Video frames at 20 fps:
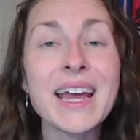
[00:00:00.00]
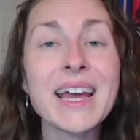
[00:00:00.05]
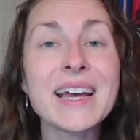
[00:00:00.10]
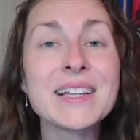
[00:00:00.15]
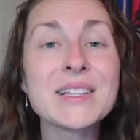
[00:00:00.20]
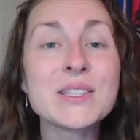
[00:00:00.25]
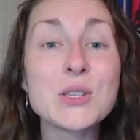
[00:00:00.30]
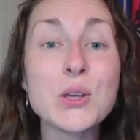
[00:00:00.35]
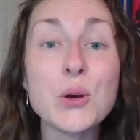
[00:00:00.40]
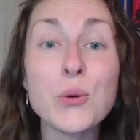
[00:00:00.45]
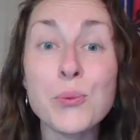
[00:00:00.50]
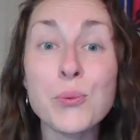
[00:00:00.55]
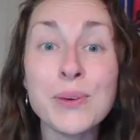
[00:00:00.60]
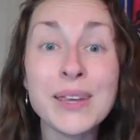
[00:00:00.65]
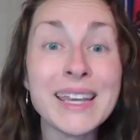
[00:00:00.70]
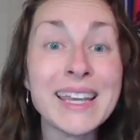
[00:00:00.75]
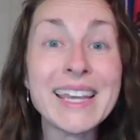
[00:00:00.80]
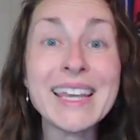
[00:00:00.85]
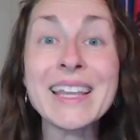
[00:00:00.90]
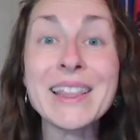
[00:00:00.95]
And so
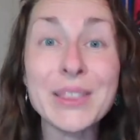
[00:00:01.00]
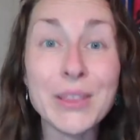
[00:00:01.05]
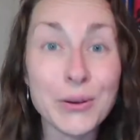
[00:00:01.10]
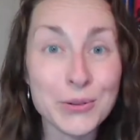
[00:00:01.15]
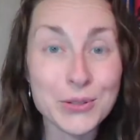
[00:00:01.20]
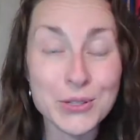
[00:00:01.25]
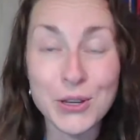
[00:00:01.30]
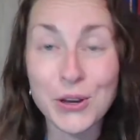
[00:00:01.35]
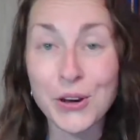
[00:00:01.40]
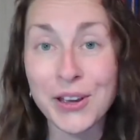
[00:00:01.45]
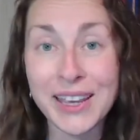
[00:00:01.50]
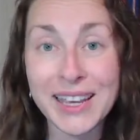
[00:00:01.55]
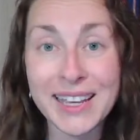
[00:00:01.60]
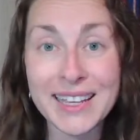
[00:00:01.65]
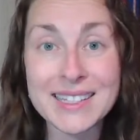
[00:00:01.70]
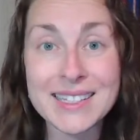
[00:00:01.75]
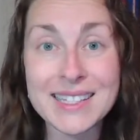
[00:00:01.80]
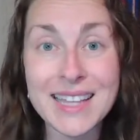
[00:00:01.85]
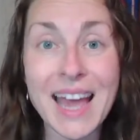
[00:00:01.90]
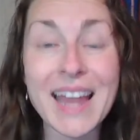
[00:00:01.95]
we eat those
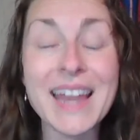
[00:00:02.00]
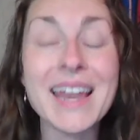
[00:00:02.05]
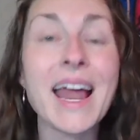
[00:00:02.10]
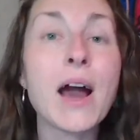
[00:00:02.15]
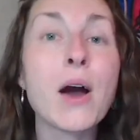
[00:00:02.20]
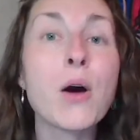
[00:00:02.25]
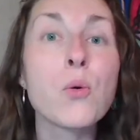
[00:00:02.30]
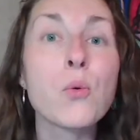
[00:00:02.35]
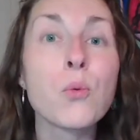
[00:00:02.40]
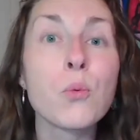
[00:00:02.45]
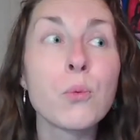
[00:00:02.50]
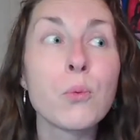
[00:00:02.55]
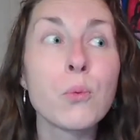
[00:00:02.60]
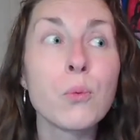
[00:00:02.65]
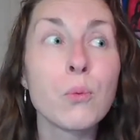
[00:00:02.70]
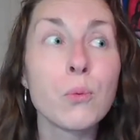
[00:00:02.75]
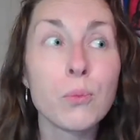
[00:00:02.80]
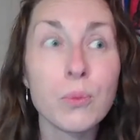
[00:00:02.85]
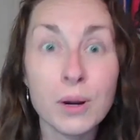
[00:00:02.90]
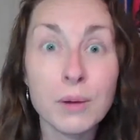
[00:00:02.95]
cookies and now
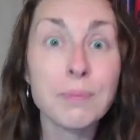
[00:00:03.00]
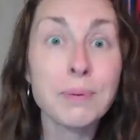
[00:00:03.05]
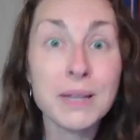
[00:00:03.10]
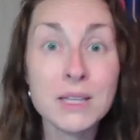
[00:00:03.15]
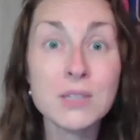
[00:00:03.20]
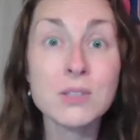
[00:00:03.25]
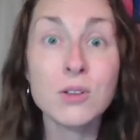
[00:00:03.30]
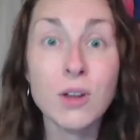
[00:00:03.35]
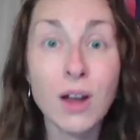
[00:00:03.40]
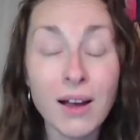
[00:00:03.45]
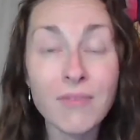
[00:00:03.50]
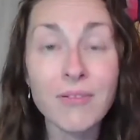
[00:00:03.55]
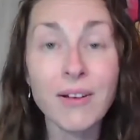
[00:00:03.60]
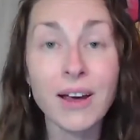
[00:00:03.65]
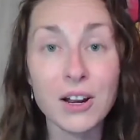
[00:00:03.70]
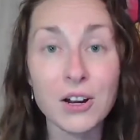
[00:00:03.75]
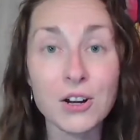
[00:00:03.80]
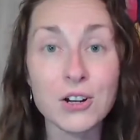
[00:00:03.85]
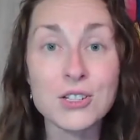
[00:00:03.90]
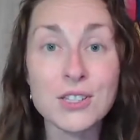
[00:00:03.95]
we're pissed off
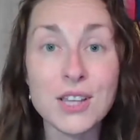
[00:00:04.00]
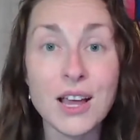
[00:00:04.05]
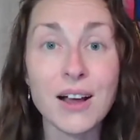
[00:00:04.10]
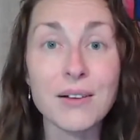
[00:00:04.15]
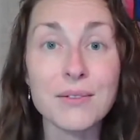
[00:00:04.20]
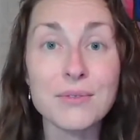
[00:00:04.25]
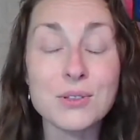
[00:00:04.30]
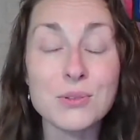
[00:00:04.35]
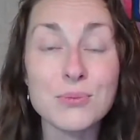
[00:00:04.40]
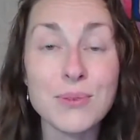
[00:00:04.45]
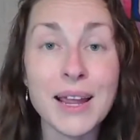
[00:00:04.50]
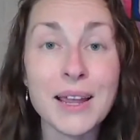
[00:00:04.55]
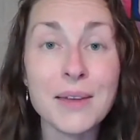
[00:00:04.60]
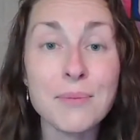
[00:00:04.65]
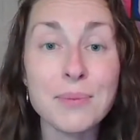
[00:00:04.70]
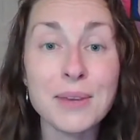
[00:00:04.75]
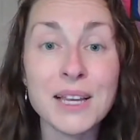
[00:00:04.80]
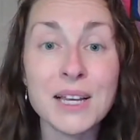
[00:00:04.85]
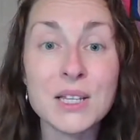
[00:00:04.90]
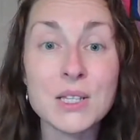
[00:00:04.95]
at ourselves,
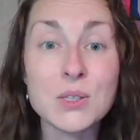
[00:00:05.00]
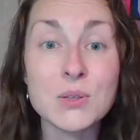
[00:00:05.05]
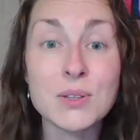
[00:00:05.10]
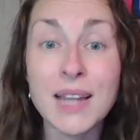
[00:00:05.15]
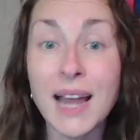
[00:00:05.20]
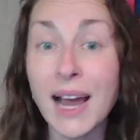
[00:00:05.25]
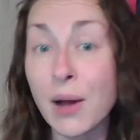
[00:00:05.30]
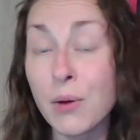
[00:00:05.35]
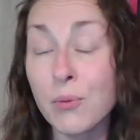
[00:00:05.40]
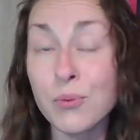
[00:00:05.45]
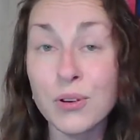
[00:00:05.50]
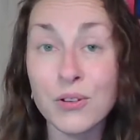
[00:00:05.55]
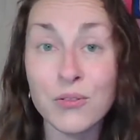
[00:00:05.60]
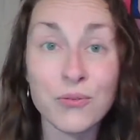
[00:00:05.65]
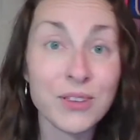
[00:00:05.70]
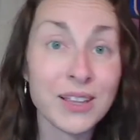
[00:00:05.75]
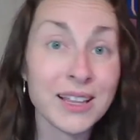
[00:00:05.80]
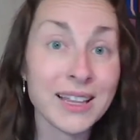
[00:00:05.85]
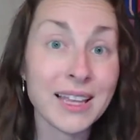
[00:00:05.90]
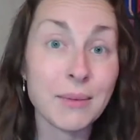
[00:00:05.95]
right? Because now we're
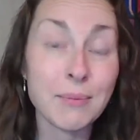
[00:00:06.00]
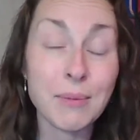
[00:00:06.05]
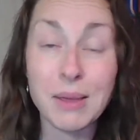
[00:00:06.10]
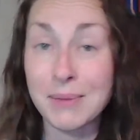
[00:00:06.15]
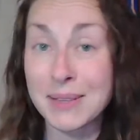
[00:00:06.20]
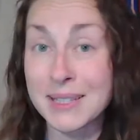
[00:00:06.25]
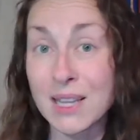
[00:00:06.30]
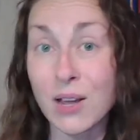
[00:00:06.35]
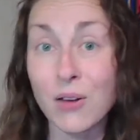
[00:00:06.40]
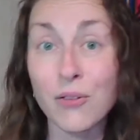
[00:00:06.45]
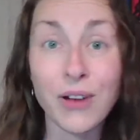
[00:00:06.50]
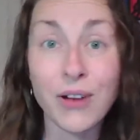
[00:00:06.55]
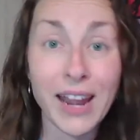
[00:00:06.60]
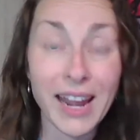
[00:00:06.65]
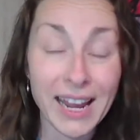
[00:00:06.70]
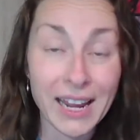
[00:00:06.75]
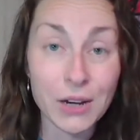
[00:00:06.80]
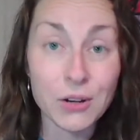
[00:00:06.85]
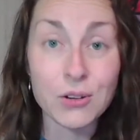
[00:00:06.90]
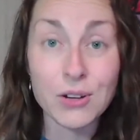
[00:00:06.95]
feeling maybe
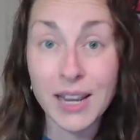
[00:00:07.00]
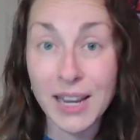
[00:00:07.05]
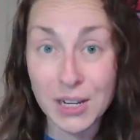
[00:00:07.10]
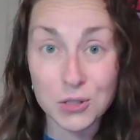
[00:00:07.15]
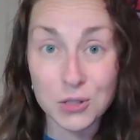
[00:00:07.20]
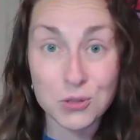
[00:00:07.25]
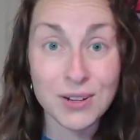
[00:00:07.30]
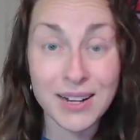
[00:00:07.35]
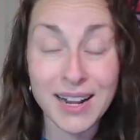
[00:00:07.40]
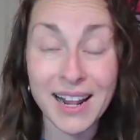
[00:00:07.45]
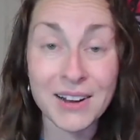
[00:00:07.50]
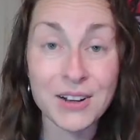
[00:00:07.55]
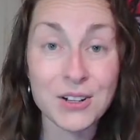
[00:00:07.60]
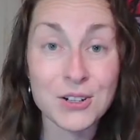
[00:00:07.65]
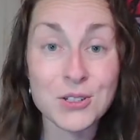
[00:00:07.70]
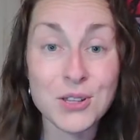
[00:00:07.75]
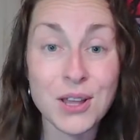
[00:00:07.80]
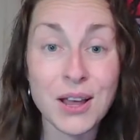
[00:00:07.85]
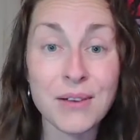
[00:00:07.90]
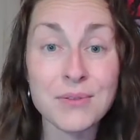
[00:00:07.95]
hatred at
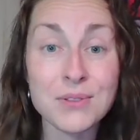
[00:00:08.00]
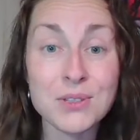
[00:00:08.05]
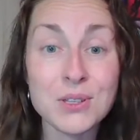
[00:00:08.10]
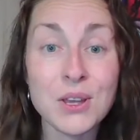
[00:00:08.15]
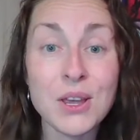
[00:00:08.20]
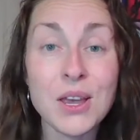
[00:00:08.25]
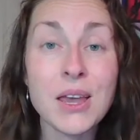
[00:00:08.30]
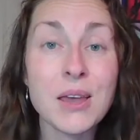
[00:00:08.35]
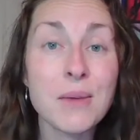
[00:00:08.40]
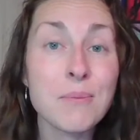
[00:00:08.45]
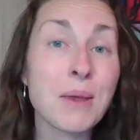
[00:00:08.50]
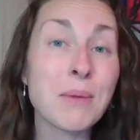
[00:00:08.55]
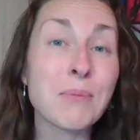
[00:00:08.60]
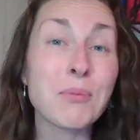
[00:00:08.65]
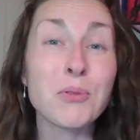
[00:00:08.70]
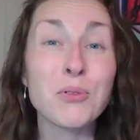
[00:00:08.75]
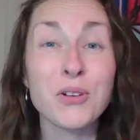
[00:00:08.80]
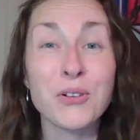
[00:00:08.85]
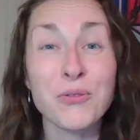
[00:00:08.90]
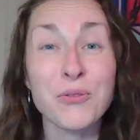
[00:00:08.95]
ourselves.
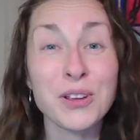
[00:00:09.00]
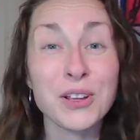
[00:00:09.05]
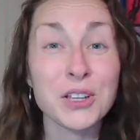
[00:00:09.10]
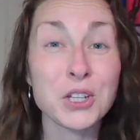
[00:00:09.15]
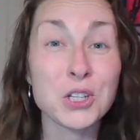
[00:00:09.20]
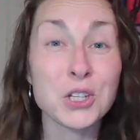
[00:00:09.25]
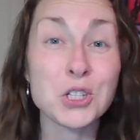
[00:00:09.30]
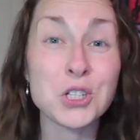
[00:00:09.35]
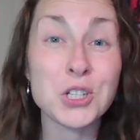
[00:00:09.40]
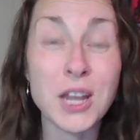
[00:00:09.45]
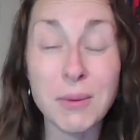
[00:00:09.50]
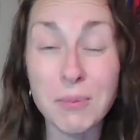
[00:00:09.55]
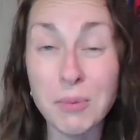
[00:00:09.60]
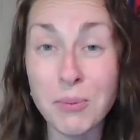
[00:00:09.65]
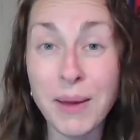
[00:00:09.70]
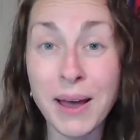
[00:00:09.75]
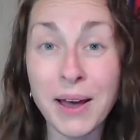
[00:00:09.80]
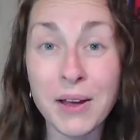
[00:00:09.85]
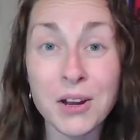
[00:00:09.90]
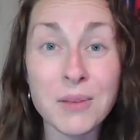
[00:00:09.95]
Maybe we're feeling shame
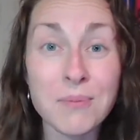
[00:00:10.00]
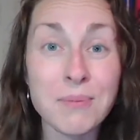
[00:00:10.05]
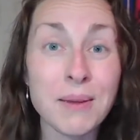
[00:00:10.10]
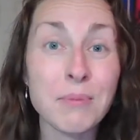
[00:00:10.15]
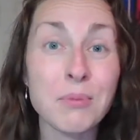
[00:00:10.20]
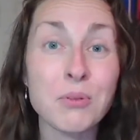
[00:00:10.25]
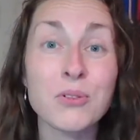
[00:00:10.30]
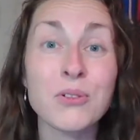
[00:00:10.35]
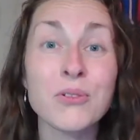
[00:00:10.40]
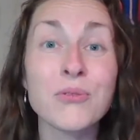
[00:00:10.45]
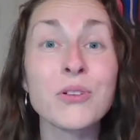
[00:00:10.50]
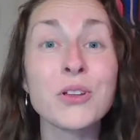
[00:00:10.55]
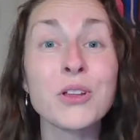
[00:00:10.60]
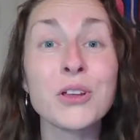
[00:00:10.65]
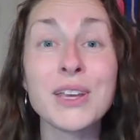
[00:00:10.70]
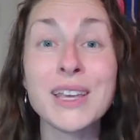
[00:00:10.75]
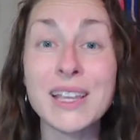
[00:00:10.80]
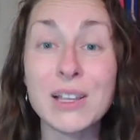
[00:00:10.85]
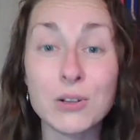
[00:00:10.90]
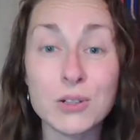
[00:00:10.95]
about it. Maybe we're
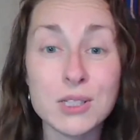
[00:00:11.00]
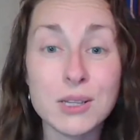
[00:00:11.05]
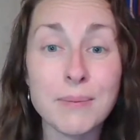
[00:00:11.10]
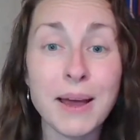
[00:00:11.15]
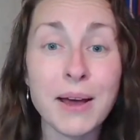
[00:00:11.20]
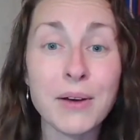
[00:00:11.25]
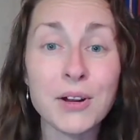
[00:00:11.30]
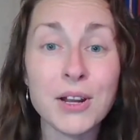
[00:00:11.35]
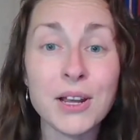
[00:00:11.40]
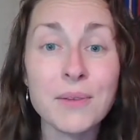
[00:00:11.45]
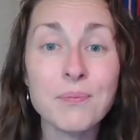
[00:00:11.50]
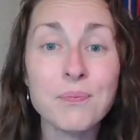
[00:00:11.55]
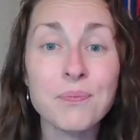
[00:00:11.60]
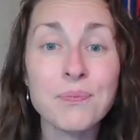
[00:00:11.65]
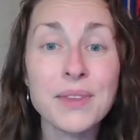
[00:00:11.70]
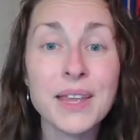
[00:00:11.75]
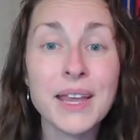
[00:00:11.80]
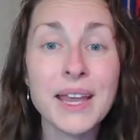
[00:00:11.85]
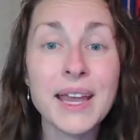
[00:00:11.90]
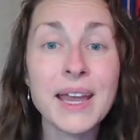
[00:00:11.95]
feeling guilt about it.
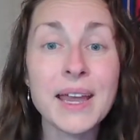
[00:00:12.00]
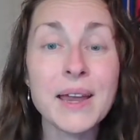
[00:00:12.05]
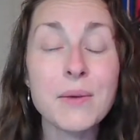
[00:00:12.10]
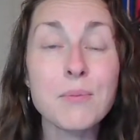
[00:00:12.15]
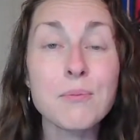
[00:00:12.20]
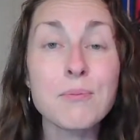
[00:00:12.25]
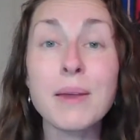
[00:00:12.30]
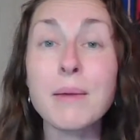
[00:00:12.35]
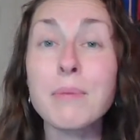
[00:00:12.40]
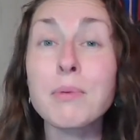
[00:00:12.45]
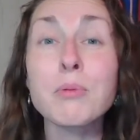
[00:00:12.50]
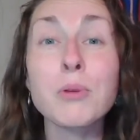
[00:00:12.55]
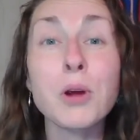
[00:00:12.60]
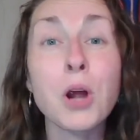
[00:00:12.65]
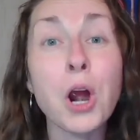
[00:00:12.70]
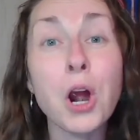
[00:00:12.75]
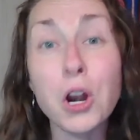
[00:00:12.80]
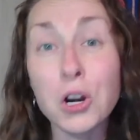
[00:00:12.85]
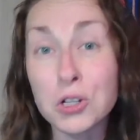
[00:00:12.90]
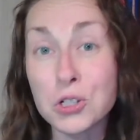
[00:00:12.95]
Maybe we're
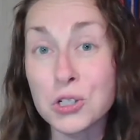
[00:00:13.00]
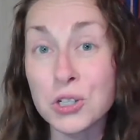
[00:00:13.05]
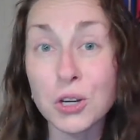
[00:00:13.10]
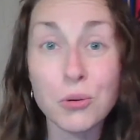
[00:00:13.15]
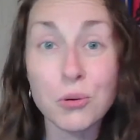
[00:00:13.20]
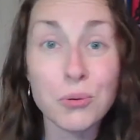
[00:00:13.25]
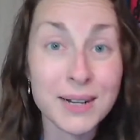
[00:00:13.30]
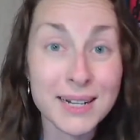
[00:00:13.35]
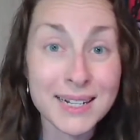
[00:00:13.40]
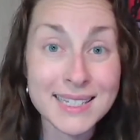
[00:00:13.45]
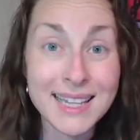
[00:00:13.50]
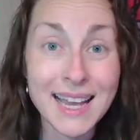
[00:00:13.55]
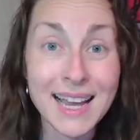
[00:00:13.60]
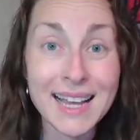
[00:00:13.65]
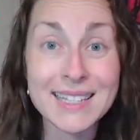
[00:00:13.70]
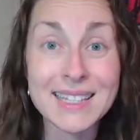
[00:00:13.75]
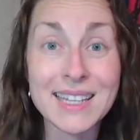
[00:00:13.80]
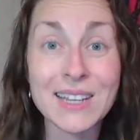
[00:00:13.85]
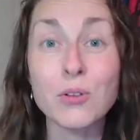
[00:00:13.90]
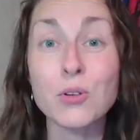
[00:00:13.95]
harshly
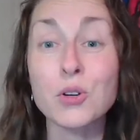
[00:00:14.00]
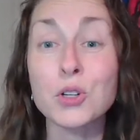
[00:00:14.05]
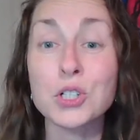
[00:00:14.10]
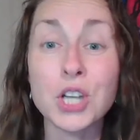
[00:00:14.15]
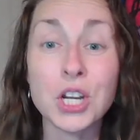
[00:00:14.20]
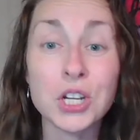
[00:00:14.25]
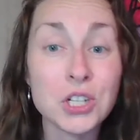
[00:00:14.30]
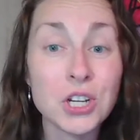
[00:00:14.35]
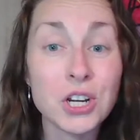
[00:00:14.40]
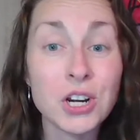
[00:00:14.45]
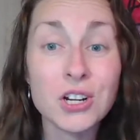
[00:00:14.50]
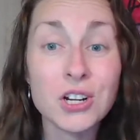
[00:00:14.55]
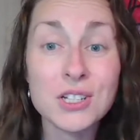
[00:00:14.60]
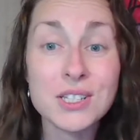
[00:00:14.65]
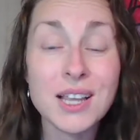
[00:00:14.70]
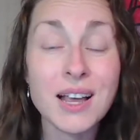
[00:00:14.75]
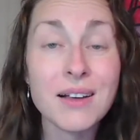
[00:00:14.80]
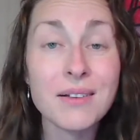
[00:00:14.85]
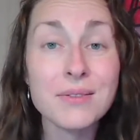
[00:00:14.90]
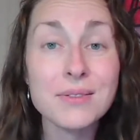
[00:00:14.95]
criticizing or judging
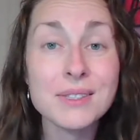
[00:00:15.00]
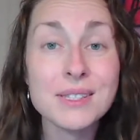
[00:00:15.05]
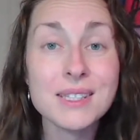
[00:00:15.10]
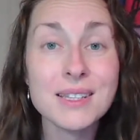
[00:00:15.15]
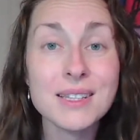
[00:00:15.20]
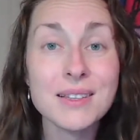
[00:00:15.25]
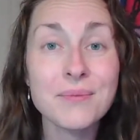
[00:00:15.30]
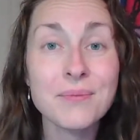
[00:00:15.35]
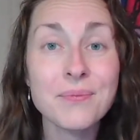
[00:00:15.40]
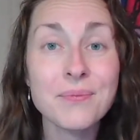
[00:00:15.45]
ourselves.